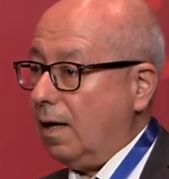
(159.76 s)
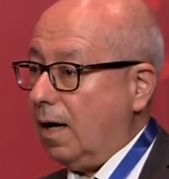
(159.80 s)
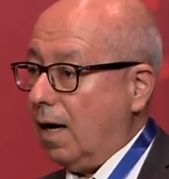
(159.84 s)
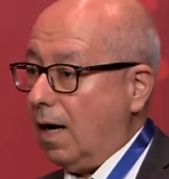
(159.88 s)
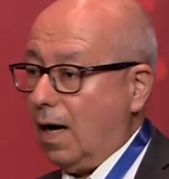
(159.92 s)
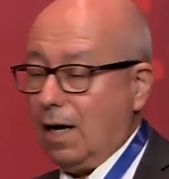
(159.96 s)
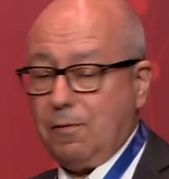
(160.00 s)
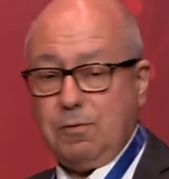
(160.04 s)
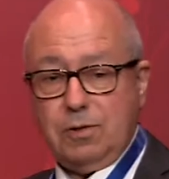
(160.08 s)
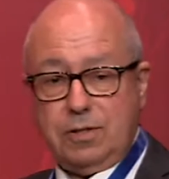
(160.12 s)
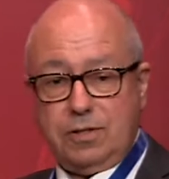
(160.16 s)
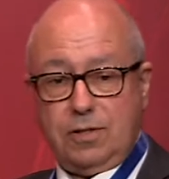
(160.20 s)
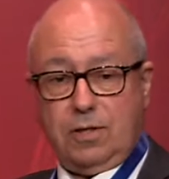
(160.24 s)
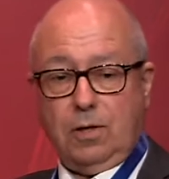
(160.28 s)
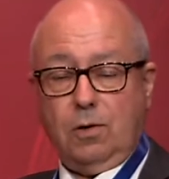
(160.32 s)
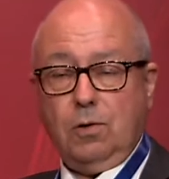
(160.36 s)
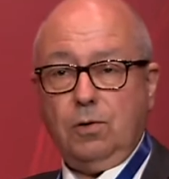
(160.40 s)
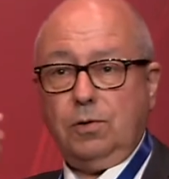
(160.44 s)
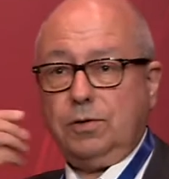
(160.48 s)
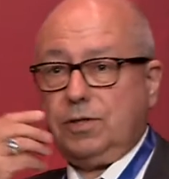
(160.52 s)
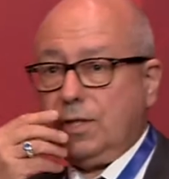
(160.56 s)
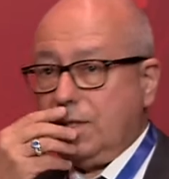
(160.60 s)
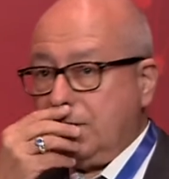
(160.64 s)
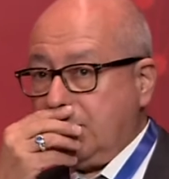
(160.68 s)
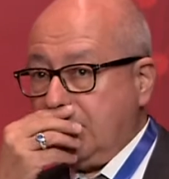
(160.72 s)
I was
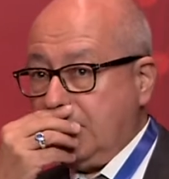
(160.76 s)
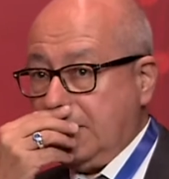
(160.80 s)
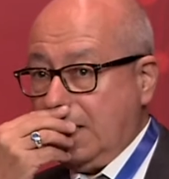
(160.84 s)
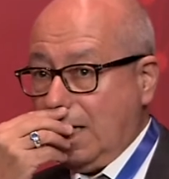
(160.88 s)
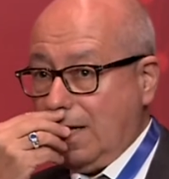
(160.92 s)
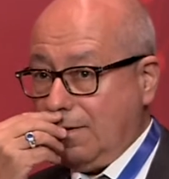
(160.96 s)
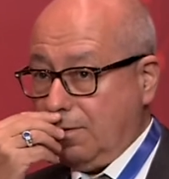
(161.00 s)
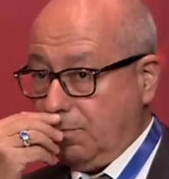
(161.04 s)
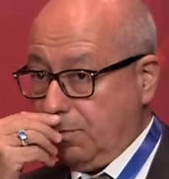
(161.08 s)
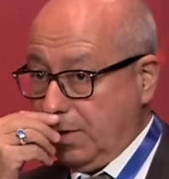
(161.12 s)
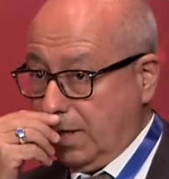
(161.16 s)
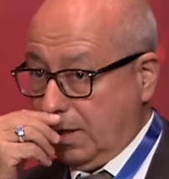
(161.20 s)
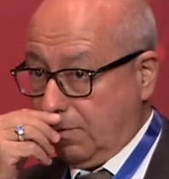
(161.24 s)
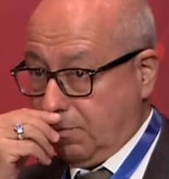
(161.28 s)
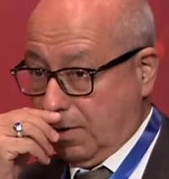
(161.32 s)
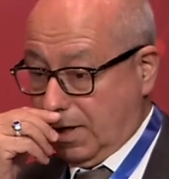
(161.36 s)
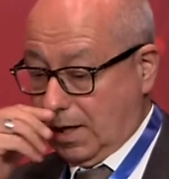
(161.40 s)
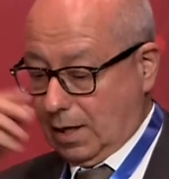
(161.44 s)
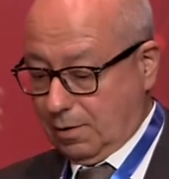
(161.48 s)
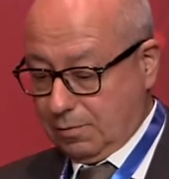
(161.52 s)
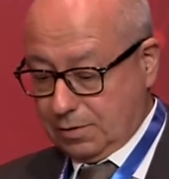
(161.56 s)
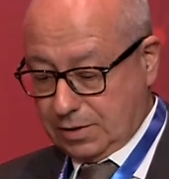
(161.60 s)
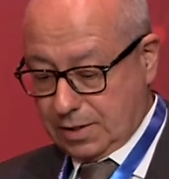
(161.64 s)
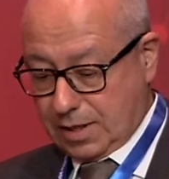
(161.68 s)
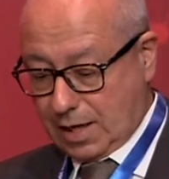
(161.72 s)
told just the other week when
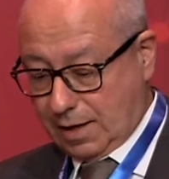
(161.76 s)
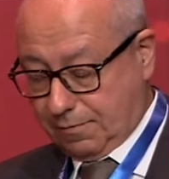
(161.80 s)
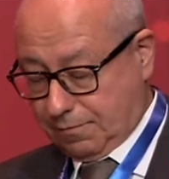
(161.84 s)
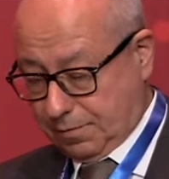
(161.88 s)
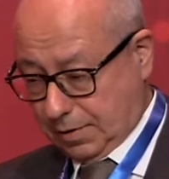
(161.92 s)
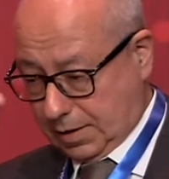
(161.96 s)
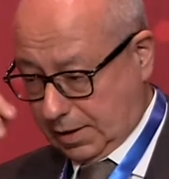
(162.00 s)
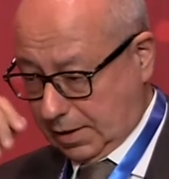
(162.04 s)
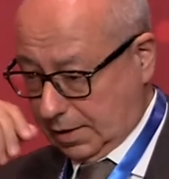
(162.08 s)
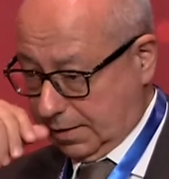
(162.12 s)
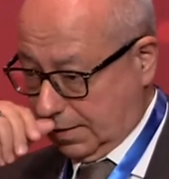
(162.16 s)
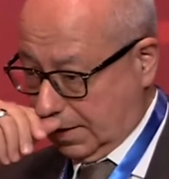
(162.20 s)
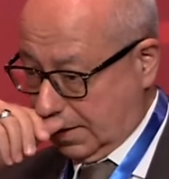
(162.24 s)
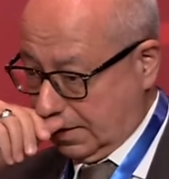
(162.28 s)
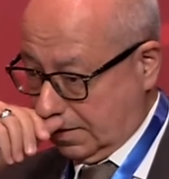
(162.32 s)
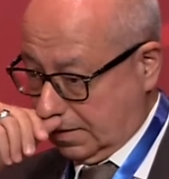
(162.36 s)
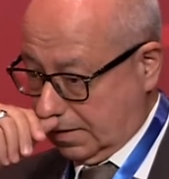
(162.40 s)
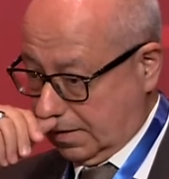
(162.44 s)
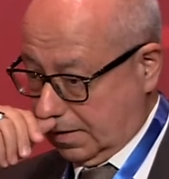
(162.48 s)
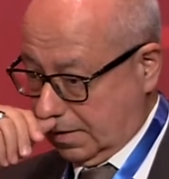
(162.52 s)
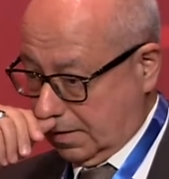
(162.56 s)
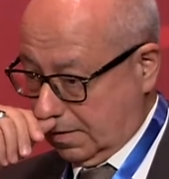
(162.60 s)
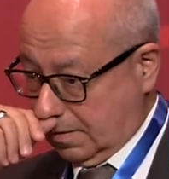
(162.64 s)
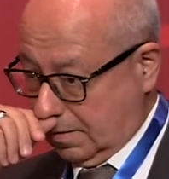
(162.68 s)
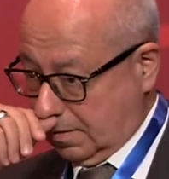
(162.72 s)
I was in Africa that
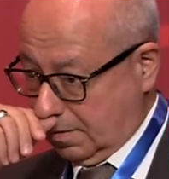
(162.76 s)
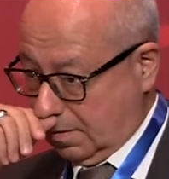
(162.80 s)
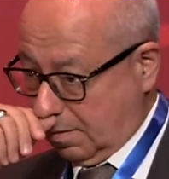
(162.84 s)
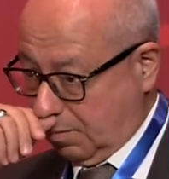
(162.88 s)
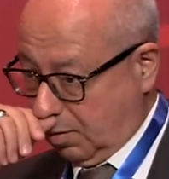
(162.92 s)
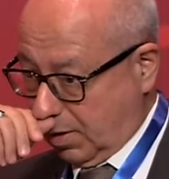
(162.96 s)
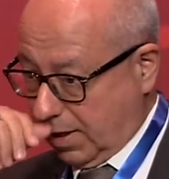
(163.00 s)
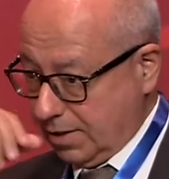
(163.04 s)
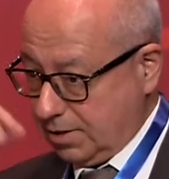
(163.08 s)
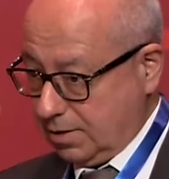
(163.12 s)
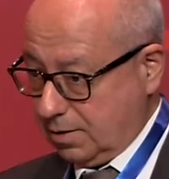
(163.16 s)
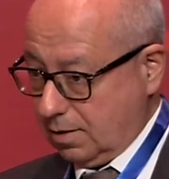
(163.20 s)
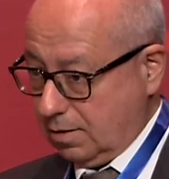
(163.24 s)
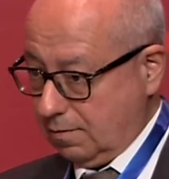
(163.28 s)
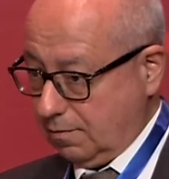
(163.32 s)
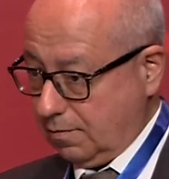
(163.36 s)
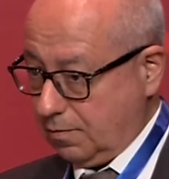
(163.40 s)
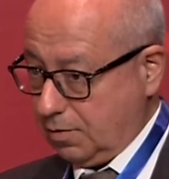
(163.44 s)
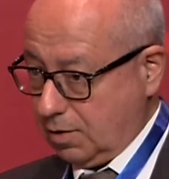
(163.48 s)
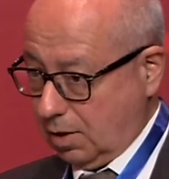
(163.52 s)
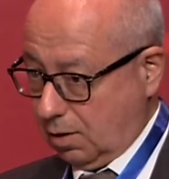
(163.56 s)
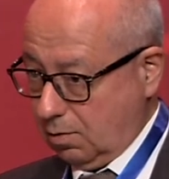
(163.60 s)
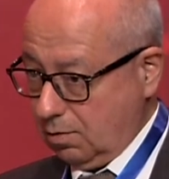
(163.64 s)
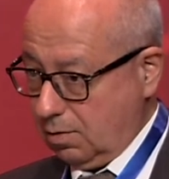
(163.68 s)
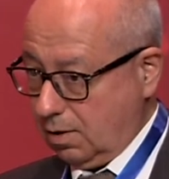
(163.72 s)
the president
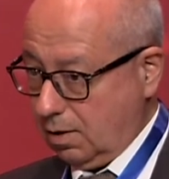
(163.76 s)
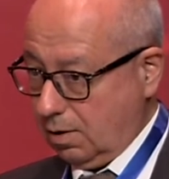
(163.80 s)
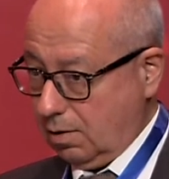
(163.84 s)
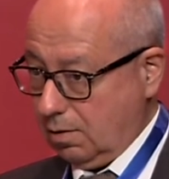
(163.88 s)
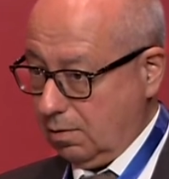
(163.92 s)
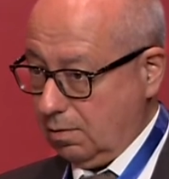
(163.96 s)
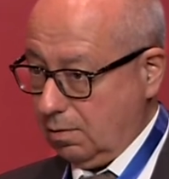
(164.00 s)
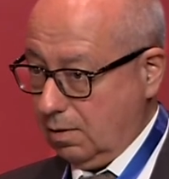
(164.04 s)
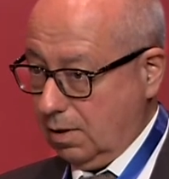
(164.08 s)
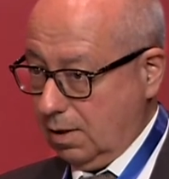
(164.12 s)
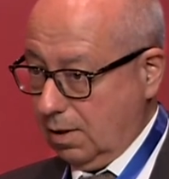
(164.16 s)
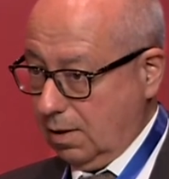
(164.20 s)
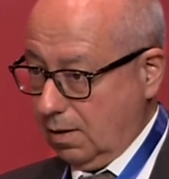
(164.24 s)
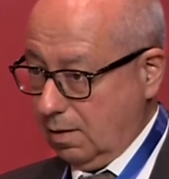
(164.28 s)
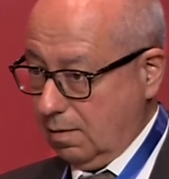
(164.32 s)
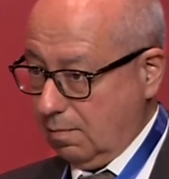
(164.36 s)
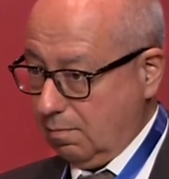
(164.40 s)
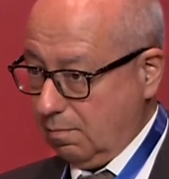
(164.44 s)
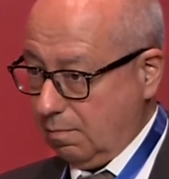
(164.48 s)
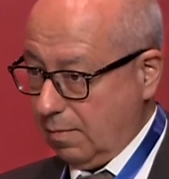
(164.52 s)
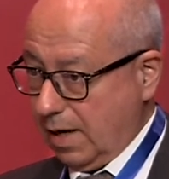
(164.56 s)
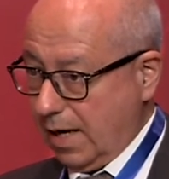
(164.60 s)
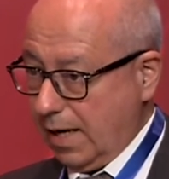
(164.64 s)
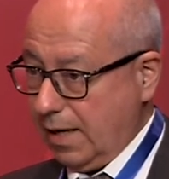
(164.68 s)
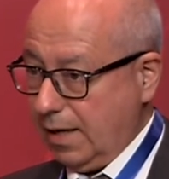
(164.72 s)
of Togo
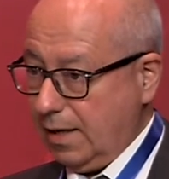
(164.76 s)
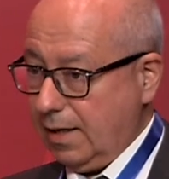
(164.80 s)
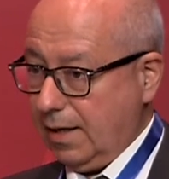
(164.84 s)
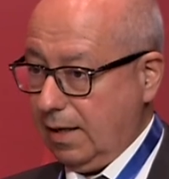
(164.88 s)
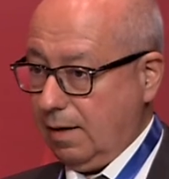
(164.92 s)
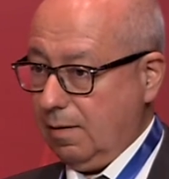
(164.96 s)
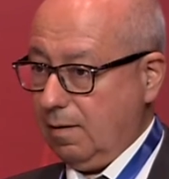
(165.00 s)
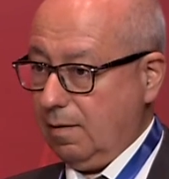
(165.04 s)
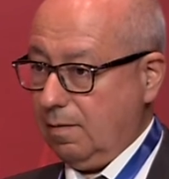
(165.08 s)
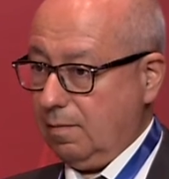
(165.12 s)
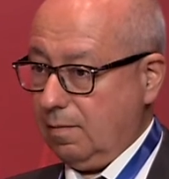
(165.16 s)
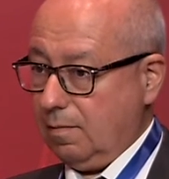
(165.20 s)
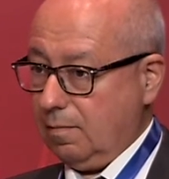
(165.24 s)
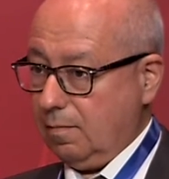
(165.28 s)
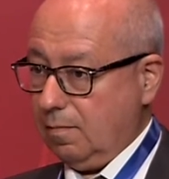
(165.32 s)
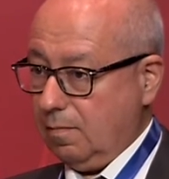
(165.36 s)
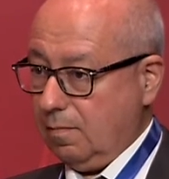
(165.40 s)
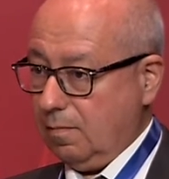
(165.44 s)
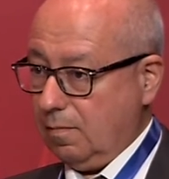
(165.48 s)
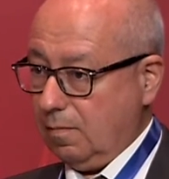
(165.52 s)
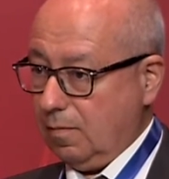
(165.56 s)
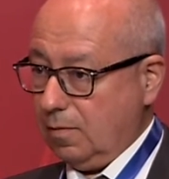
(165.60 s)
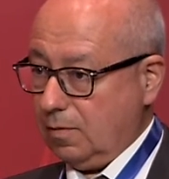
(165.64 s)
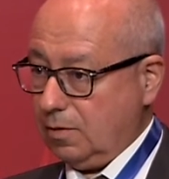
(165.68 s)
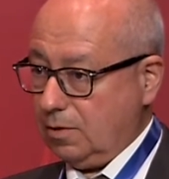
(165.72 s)
may
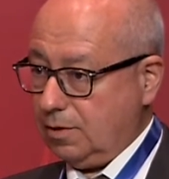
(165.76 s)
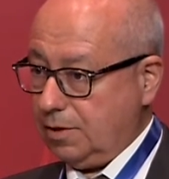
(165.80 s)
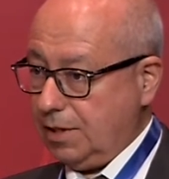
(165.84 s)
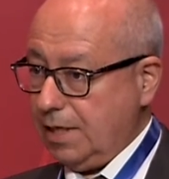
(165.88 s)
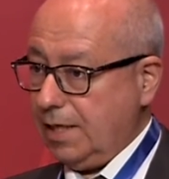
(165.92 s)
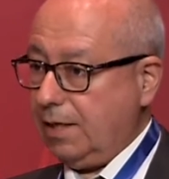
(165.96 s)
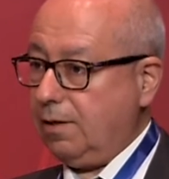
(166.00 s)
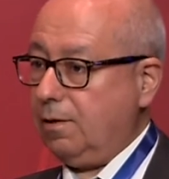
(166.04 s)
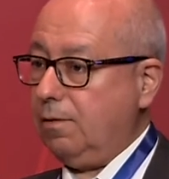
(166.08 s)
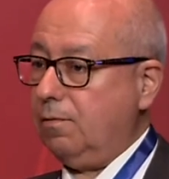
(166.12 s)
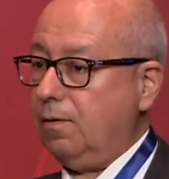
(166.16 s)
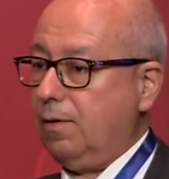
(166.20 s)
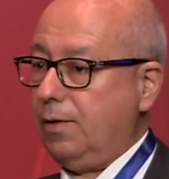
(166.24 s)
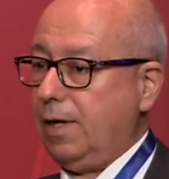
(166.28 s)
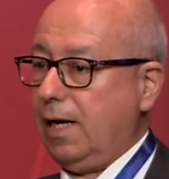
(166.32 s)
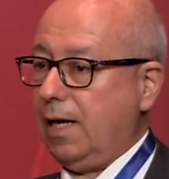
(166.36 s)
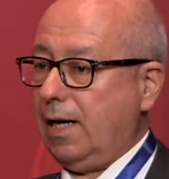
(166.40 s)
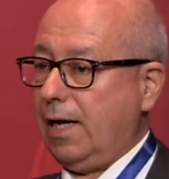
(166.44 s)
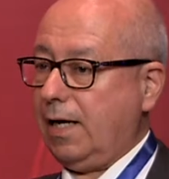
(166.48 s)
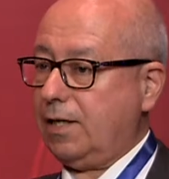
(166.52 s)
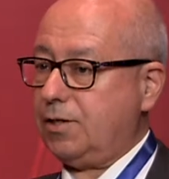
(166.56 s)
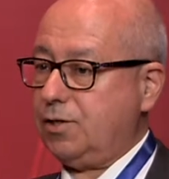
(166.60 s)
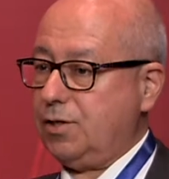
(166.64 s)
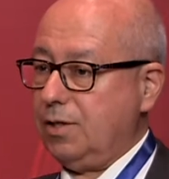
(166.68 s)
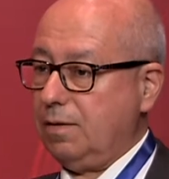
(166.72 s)
seek
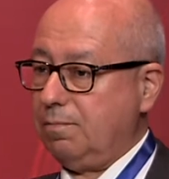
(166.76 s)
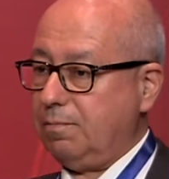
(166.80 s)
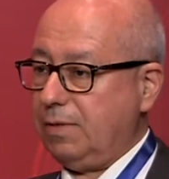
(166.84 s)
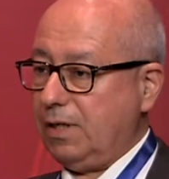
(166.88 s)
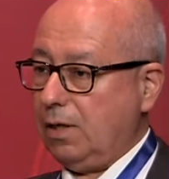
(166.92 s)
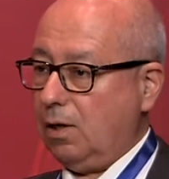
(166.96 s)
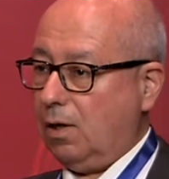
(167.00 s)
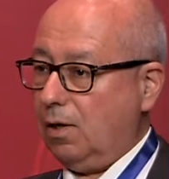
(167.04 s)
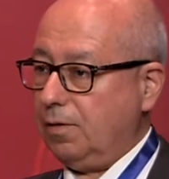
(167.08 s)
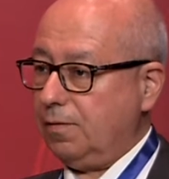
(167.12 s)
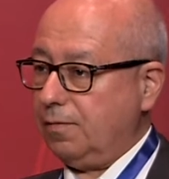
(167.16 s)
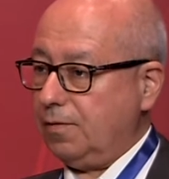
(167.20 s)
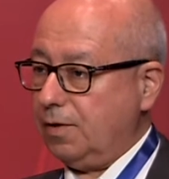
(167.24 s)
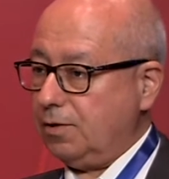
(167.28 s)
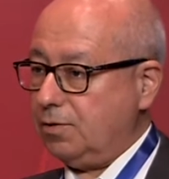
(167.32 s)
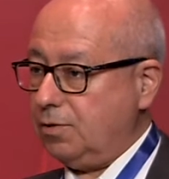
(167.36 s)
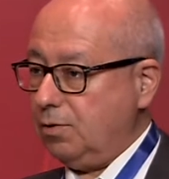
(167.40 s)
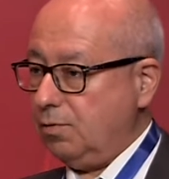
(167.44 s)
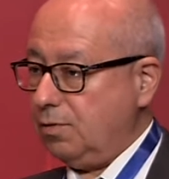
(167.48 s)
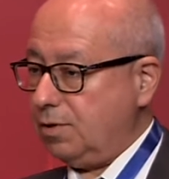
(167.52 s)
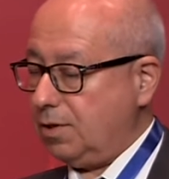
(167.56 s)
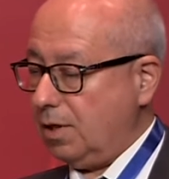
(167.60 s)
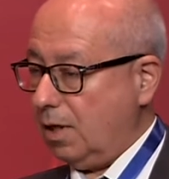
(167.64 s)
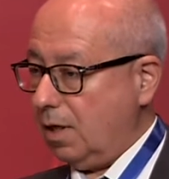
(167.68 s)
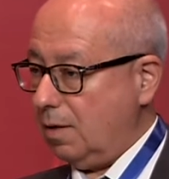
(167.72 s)
re-election beyond the
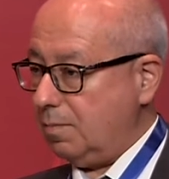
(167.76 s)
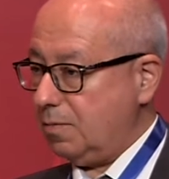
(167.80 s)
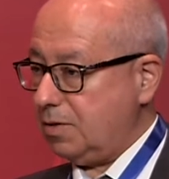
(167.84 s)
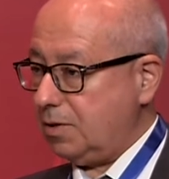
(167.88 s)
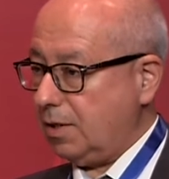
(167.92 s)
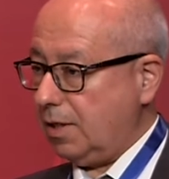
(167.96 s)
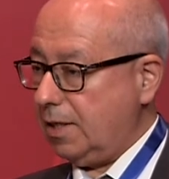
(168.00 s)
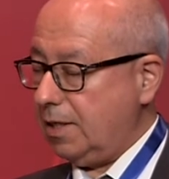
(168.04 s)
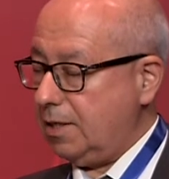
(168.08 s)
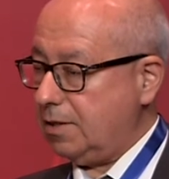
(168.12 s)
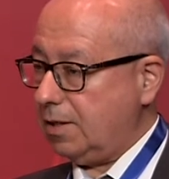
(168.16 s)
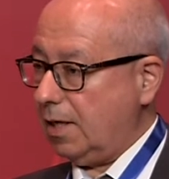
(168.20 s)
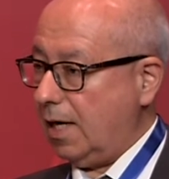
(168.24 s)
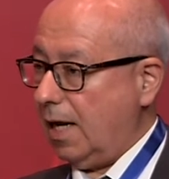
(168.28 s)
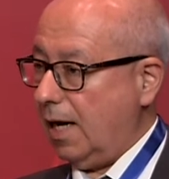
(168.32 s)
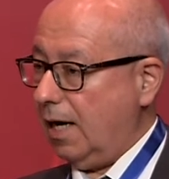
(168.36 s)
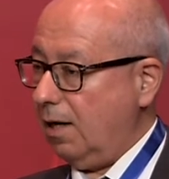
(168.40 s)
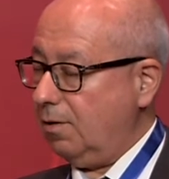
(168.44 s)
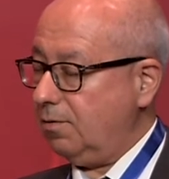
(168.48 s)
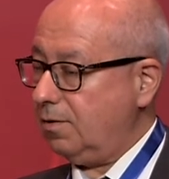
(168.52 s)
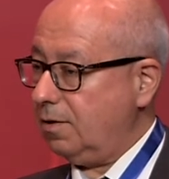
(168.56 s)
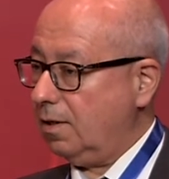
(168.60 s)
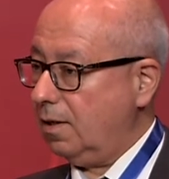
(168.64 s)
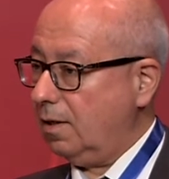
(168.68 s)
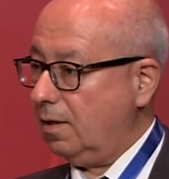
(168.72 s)
2 terms that he's
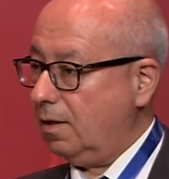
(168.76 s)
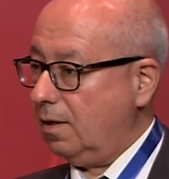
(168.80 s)
allowed,